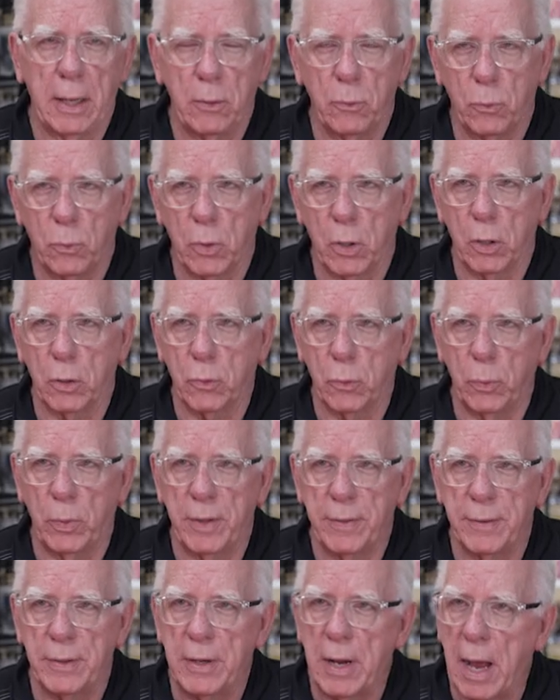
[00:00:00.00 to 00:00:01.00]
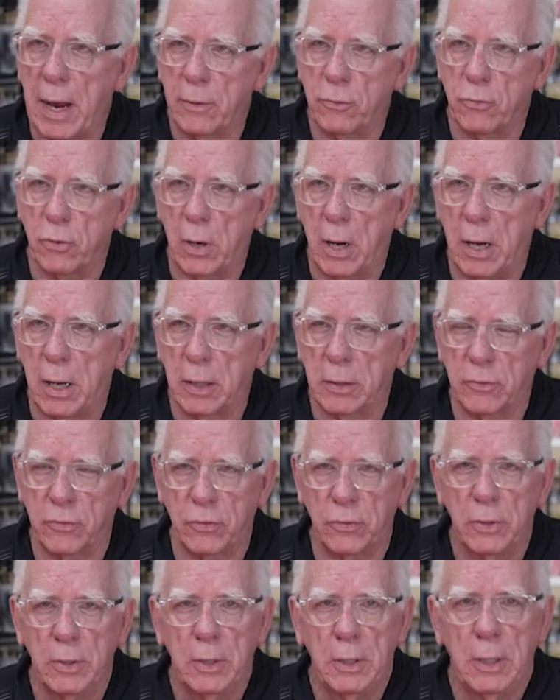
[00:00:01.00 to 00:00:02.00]
and work with
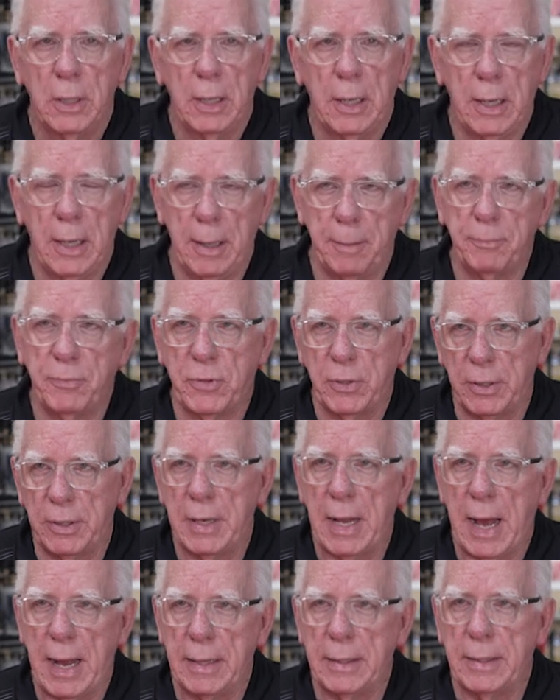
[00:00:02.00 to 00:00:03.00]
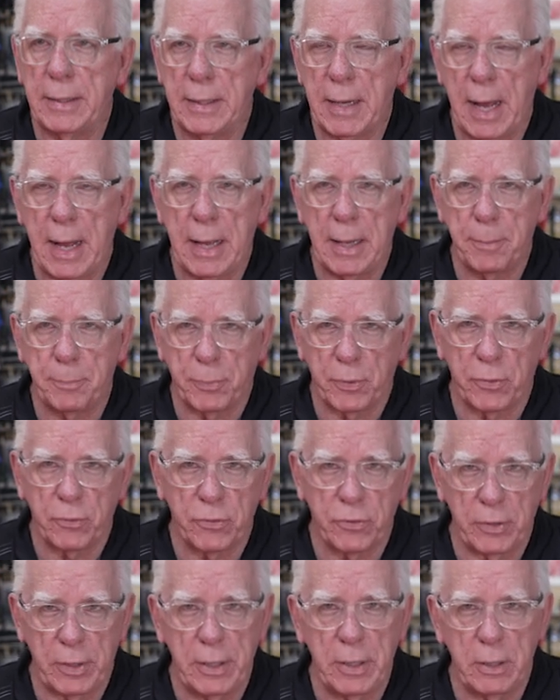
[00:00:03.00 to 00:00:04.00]
nitrox up to
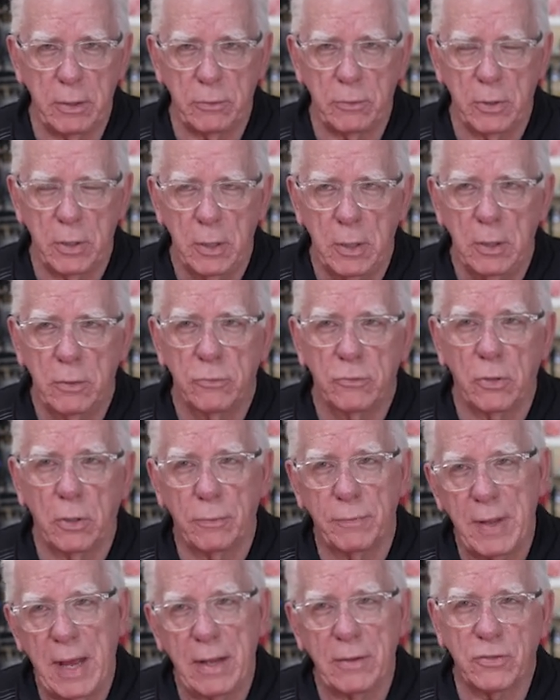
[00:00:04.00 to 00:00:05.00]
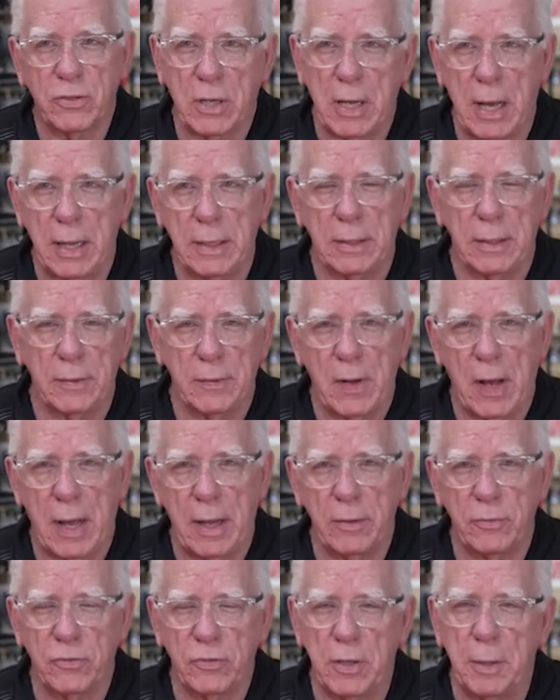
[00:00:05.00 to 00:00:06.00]
99%. So that's kind of
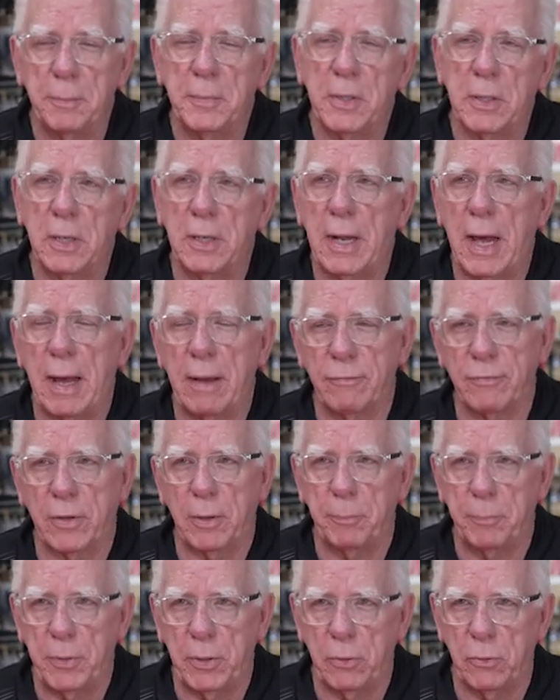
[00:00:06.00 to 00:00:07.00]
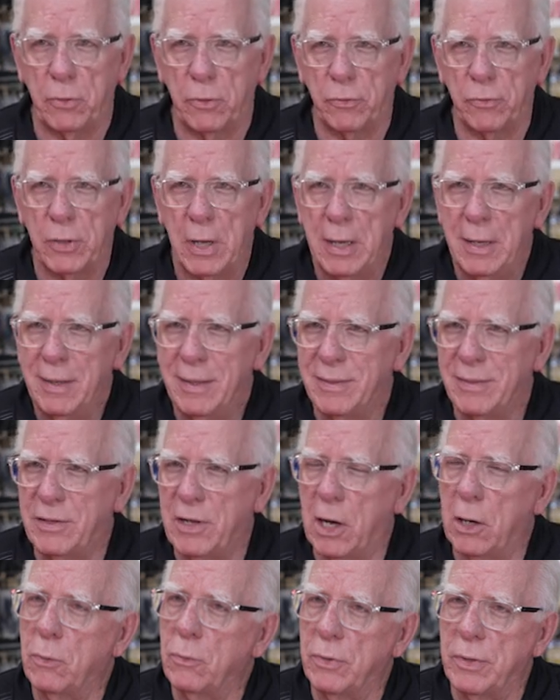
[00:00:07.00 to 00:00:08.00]
nice. Some of the dive computers
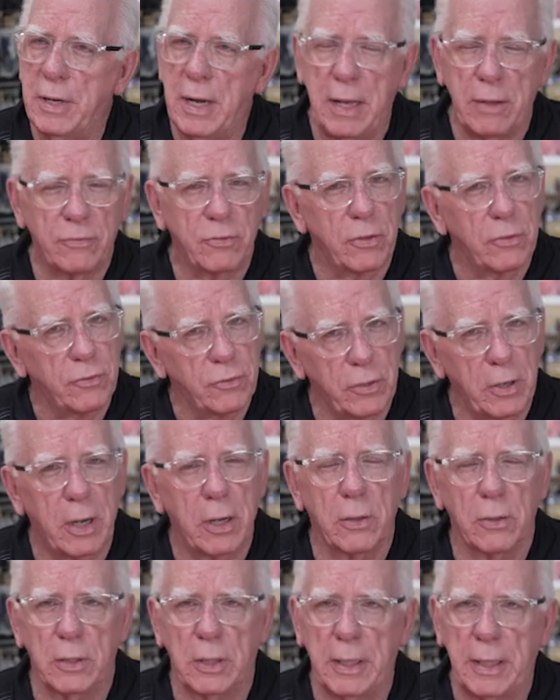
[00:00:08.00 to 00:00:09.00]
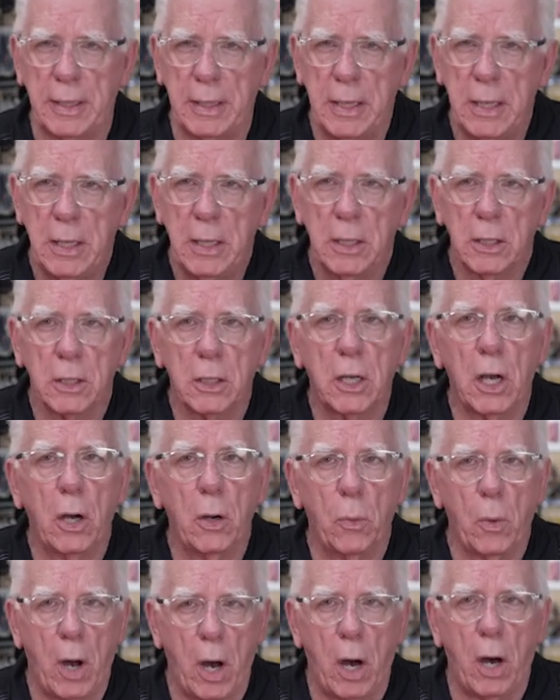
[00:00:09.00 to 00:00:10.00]
don't necessarily
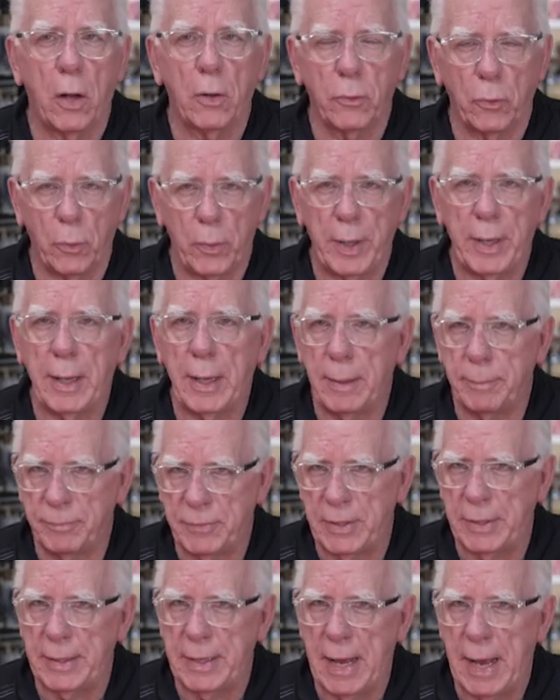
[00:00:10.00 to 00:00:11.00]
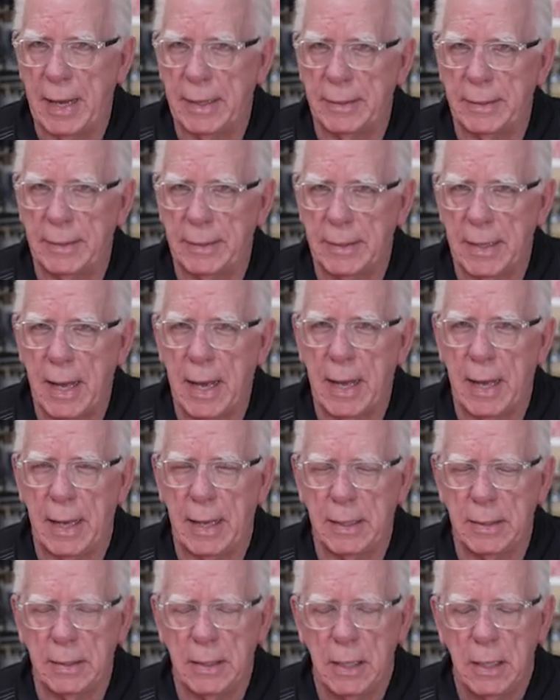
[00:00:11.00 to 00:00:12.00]
go all the way up to
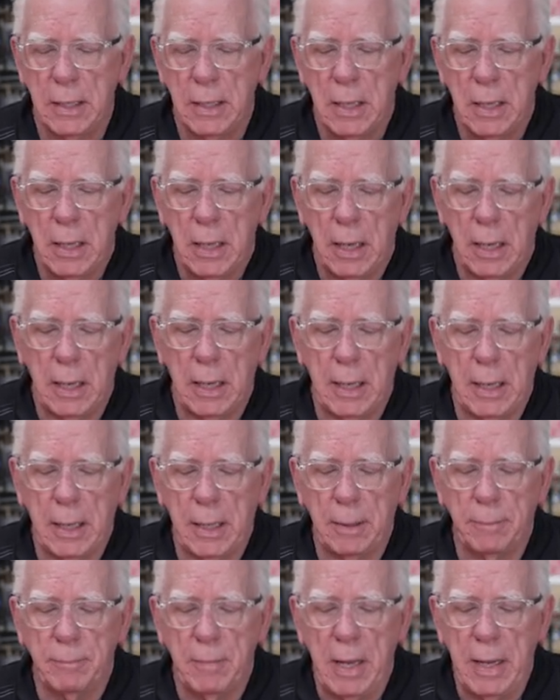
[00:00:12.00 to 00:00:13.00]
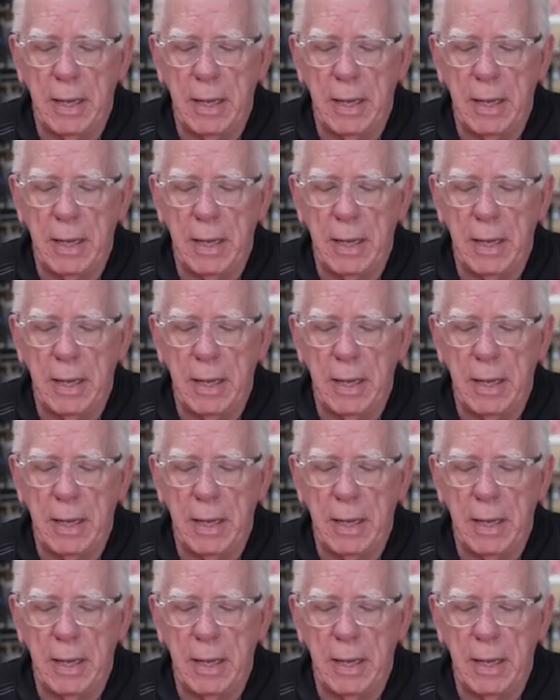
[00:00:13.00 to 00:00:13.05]
99. Um,